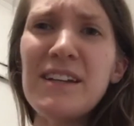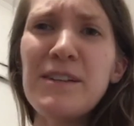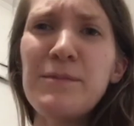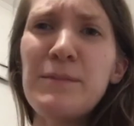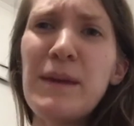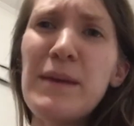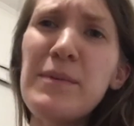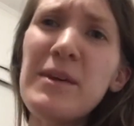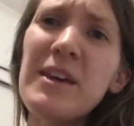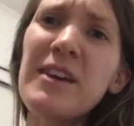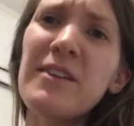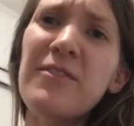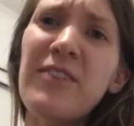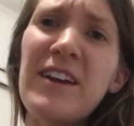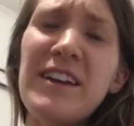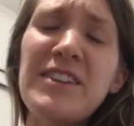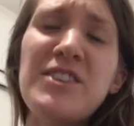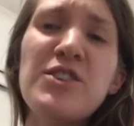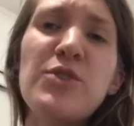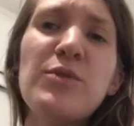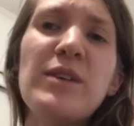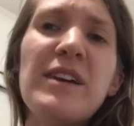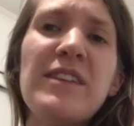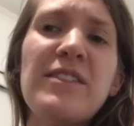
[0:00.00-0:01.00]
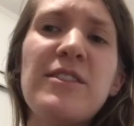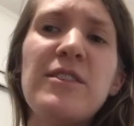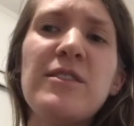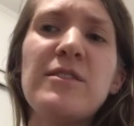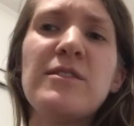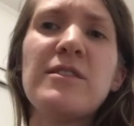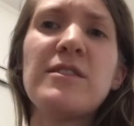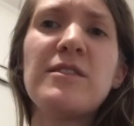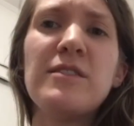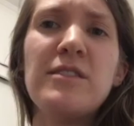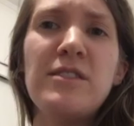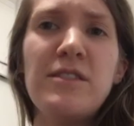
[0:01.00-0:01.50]
maybe if I don't get
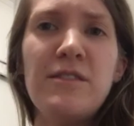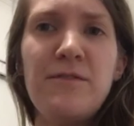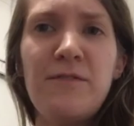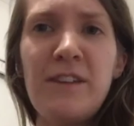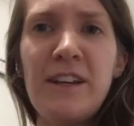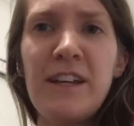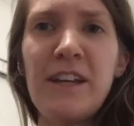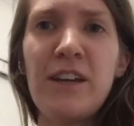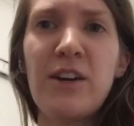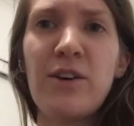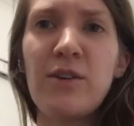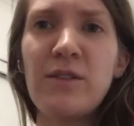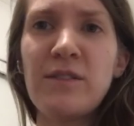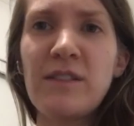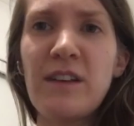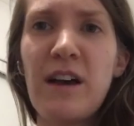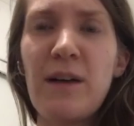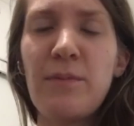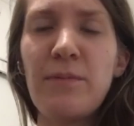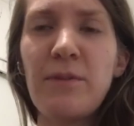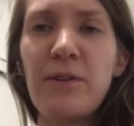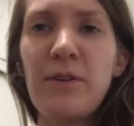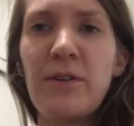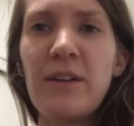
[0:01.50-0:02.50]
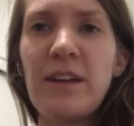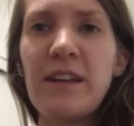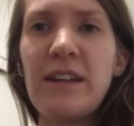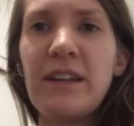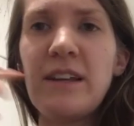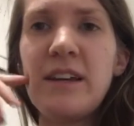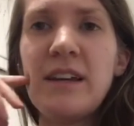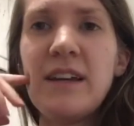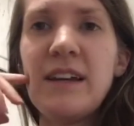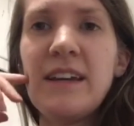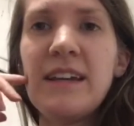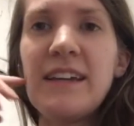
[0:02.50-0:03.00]
those videos
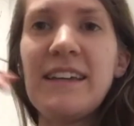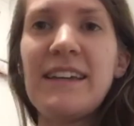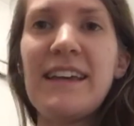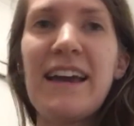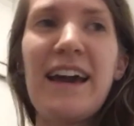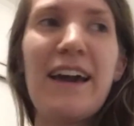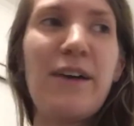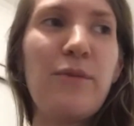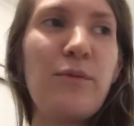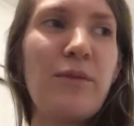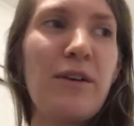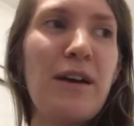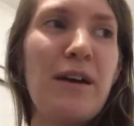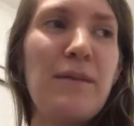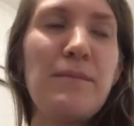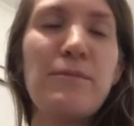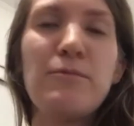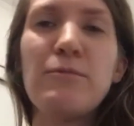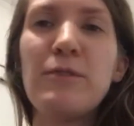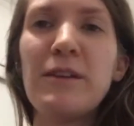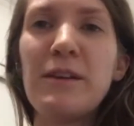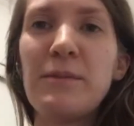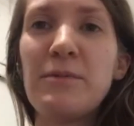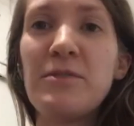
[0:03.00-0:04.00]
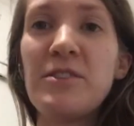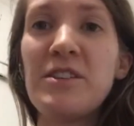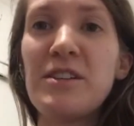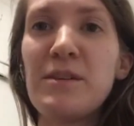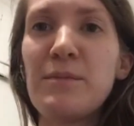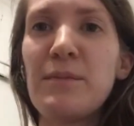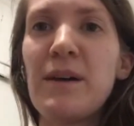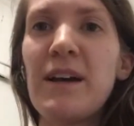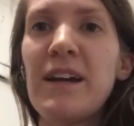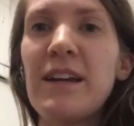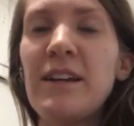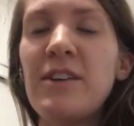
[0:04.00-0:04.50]
uploaded yet where I'm really
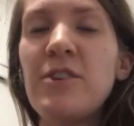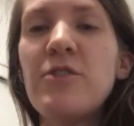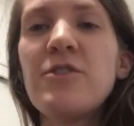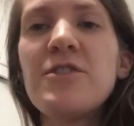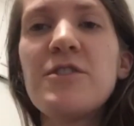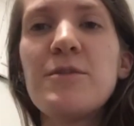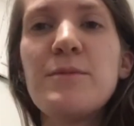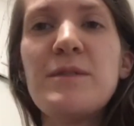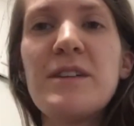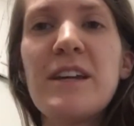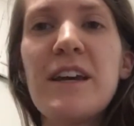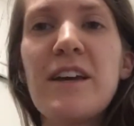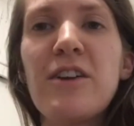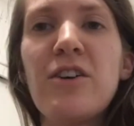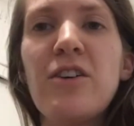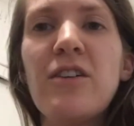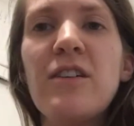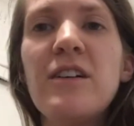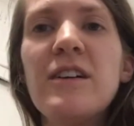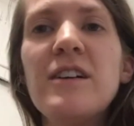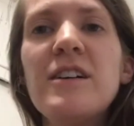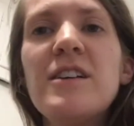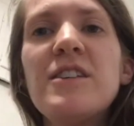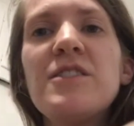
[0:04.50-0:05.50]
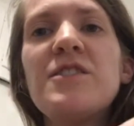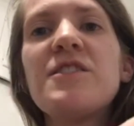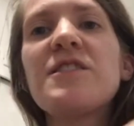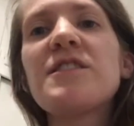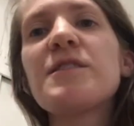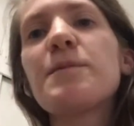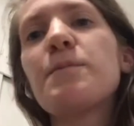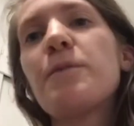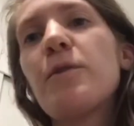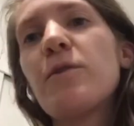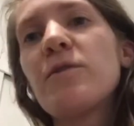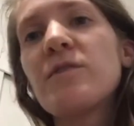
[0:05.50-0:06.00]
pushing my YouTube channel, just
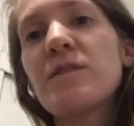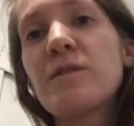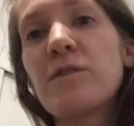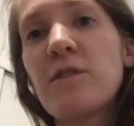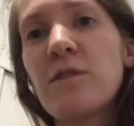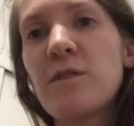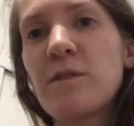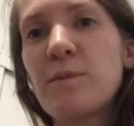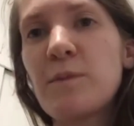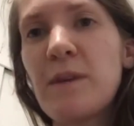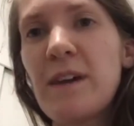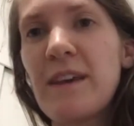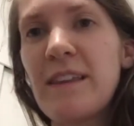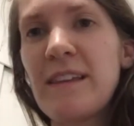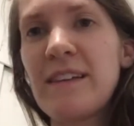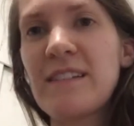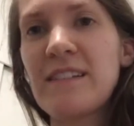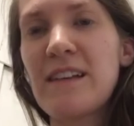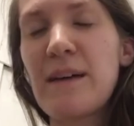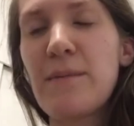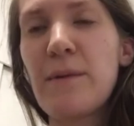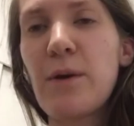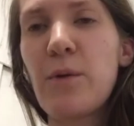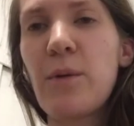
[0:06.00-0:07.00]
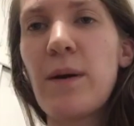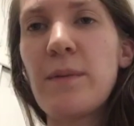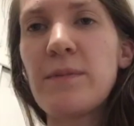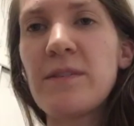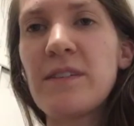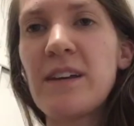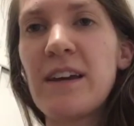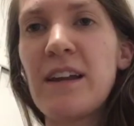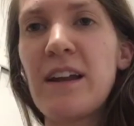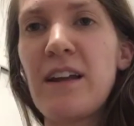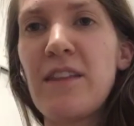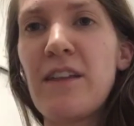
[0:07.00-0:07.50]
to post those playlists on my
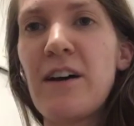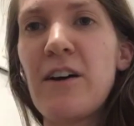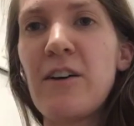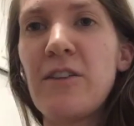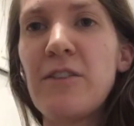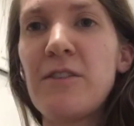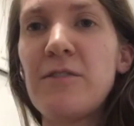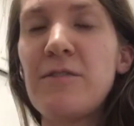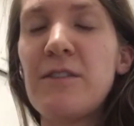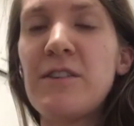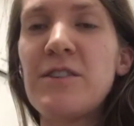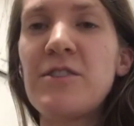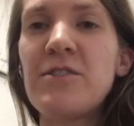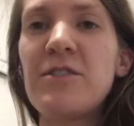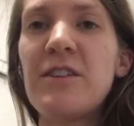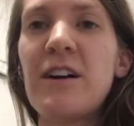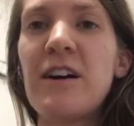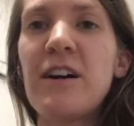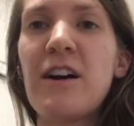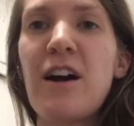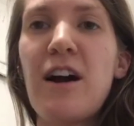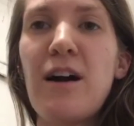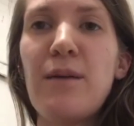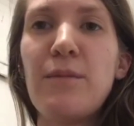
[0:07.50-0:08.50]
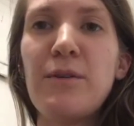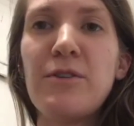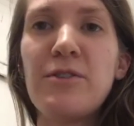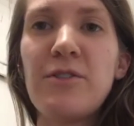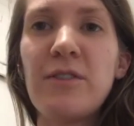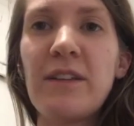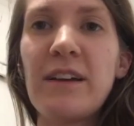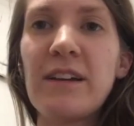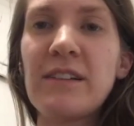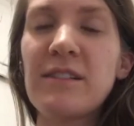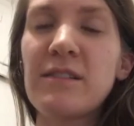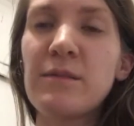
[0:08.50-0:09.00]
website on the health adventure dot com
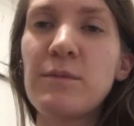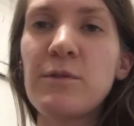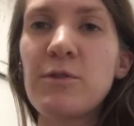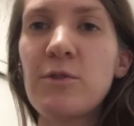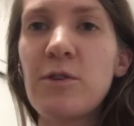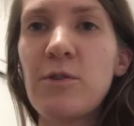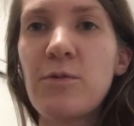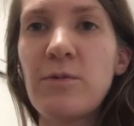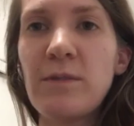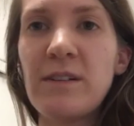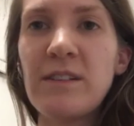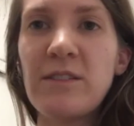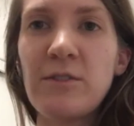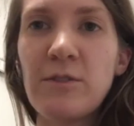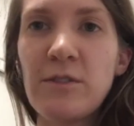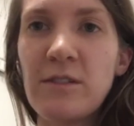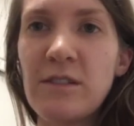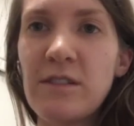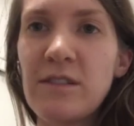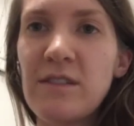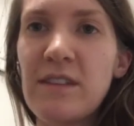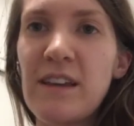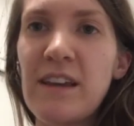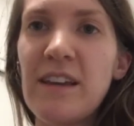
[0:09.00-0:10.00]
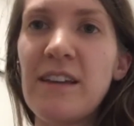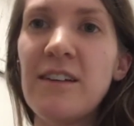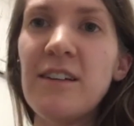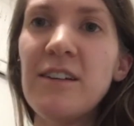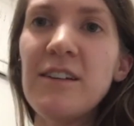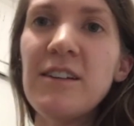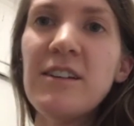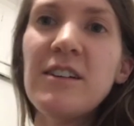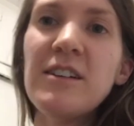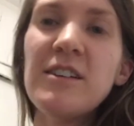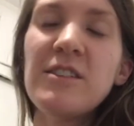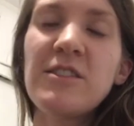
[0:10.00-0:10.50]
under like some sort of resources thing.
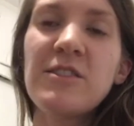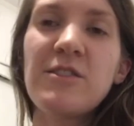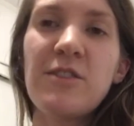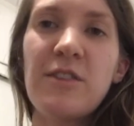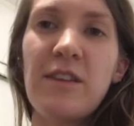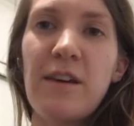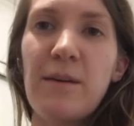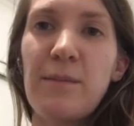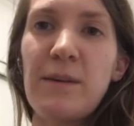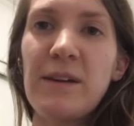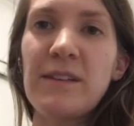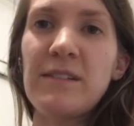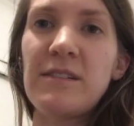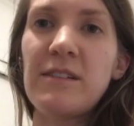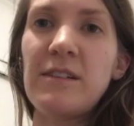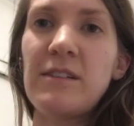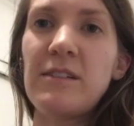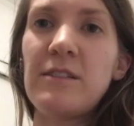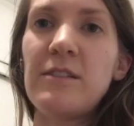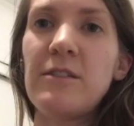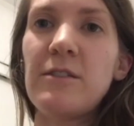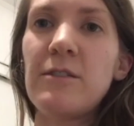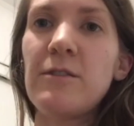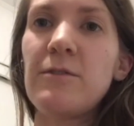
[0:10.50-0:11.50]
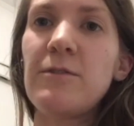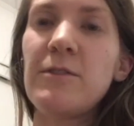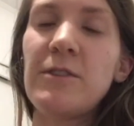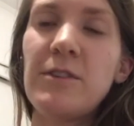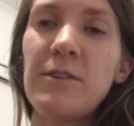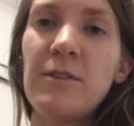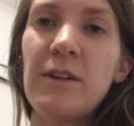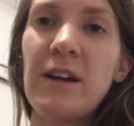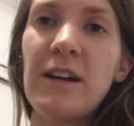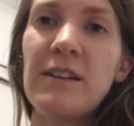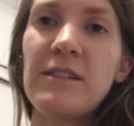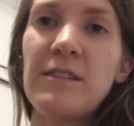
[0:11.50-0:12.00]
So that makes it easier for
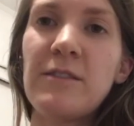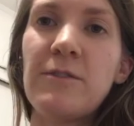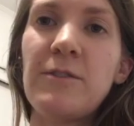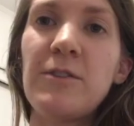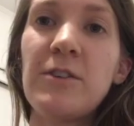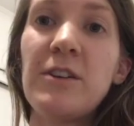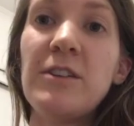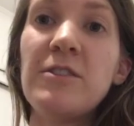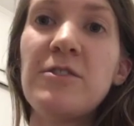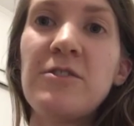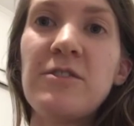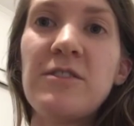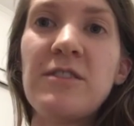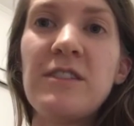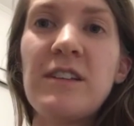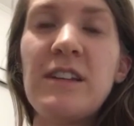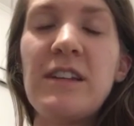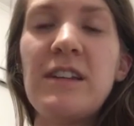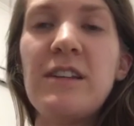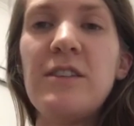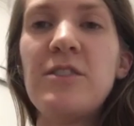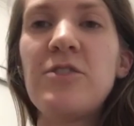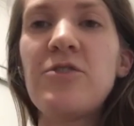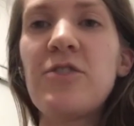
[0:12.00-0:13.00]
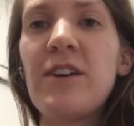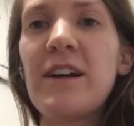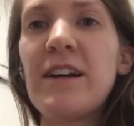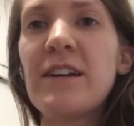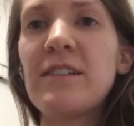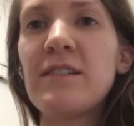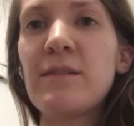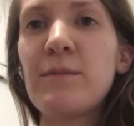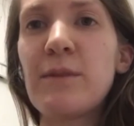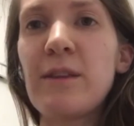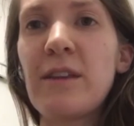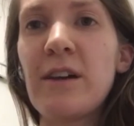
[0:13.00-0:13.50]
you guys if you're interested in trying
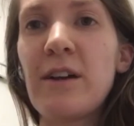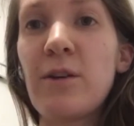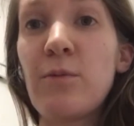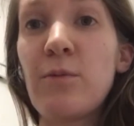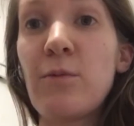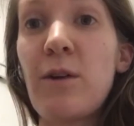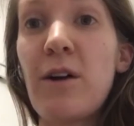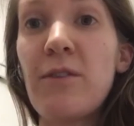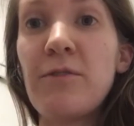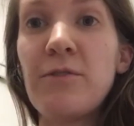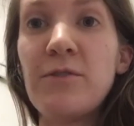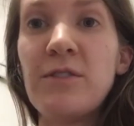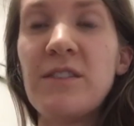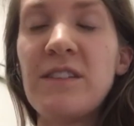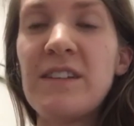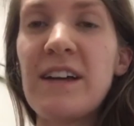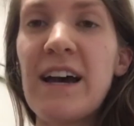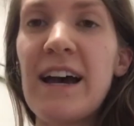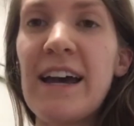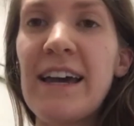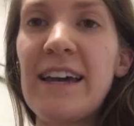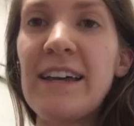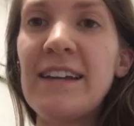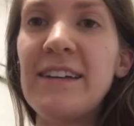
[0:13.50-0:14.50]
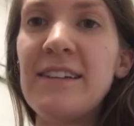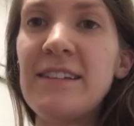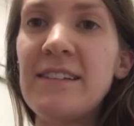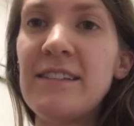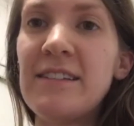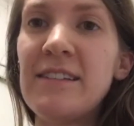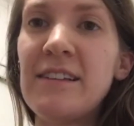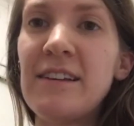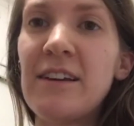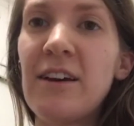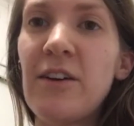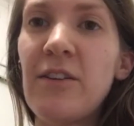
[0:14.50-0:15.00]
something like a raw foods diet and
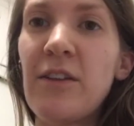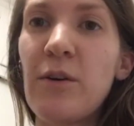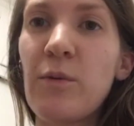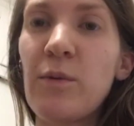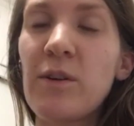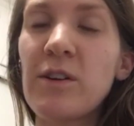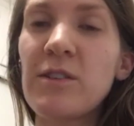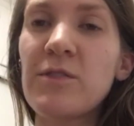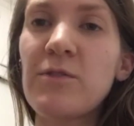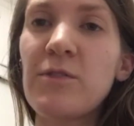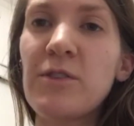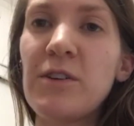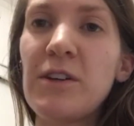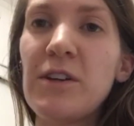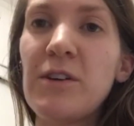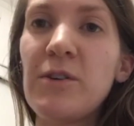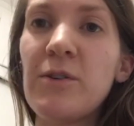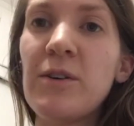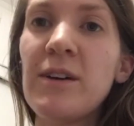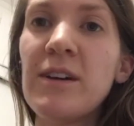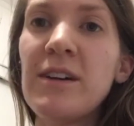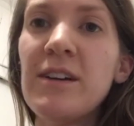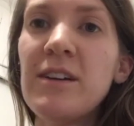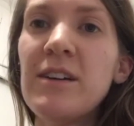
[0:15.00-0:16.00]
seeing how that works for you.